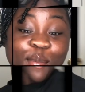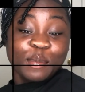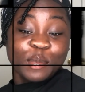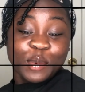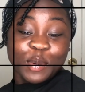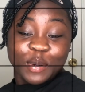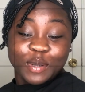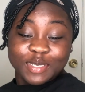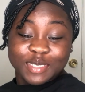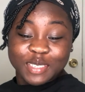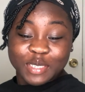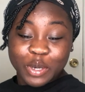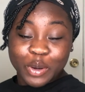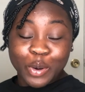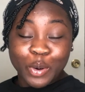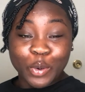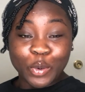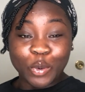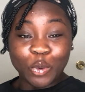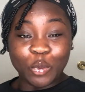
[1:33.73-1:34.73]
I'm going to
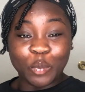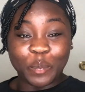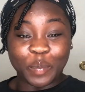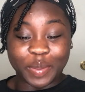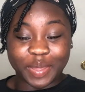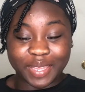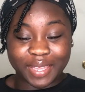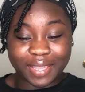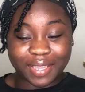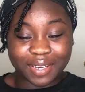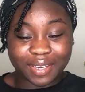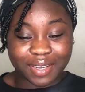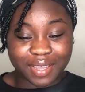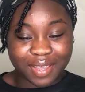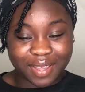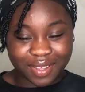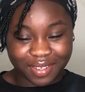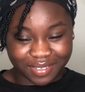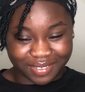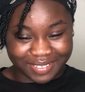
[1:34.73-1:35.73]
open,
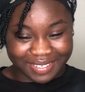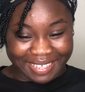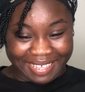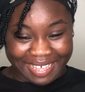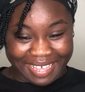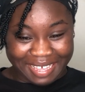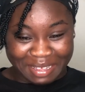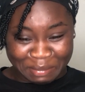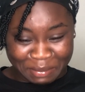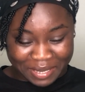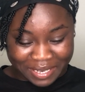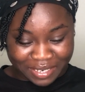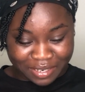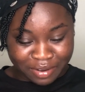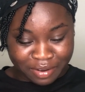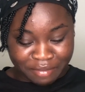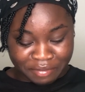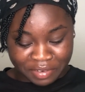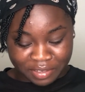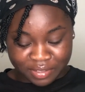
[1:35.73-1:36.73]
I'm kind of
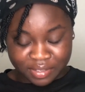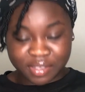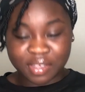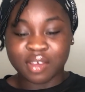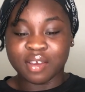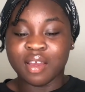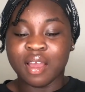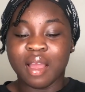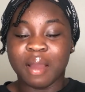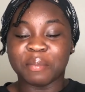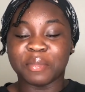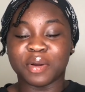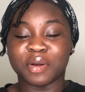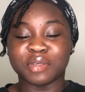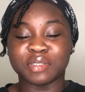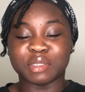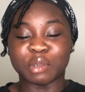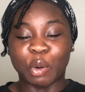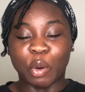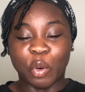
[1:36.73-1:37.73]
nervous. I'm
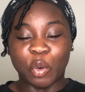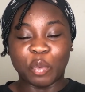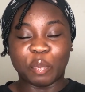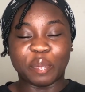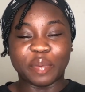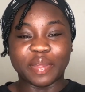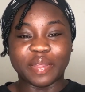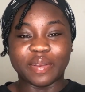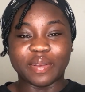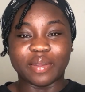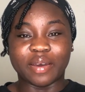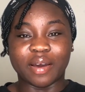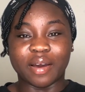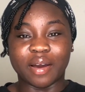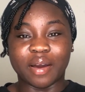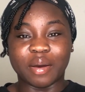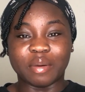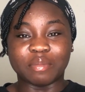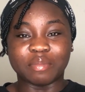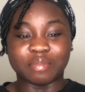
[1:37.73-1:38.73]
going to open
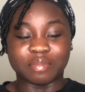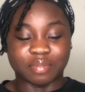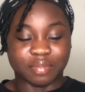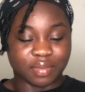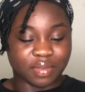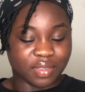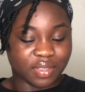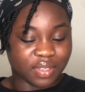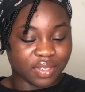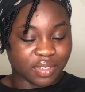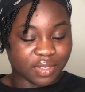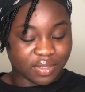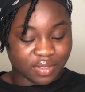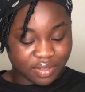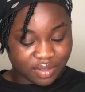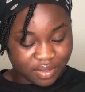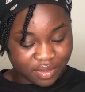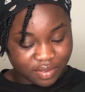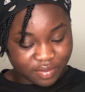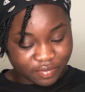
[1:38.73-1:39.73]

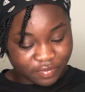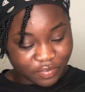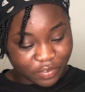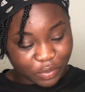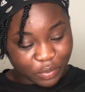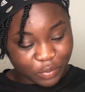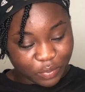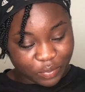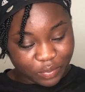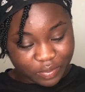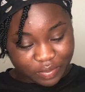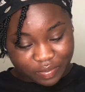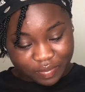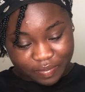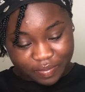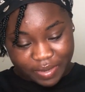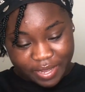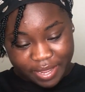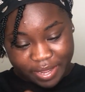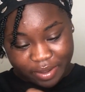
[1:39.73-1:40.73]
the phone
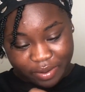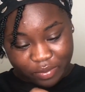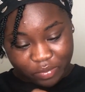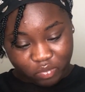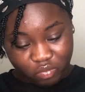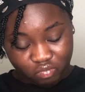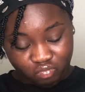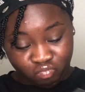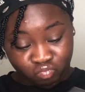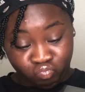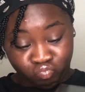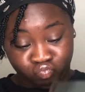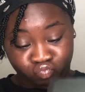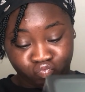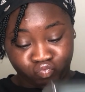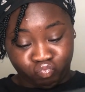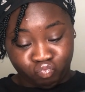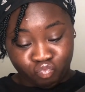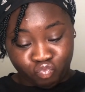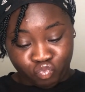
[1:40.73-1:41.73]
now.
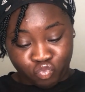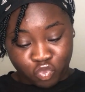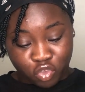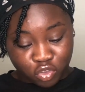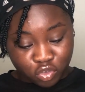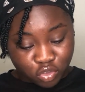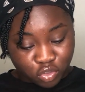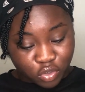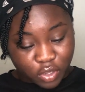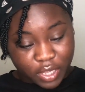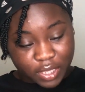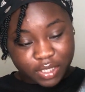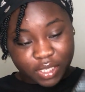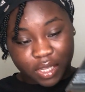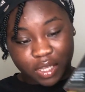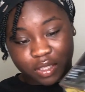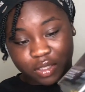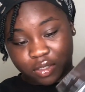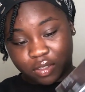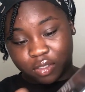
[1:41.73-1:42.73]
So it has like
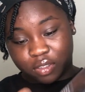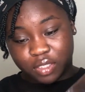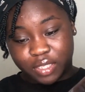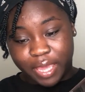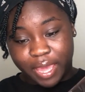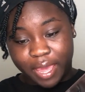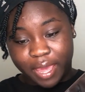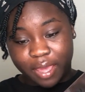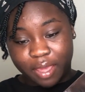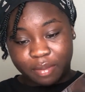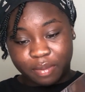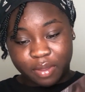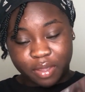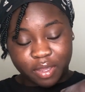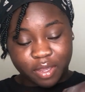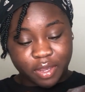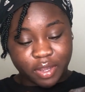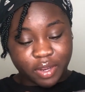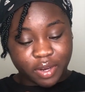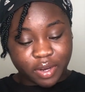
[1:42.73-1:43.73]
a little tab
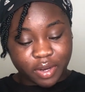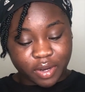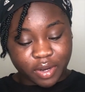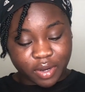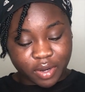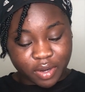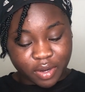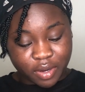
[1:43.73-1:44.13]
here.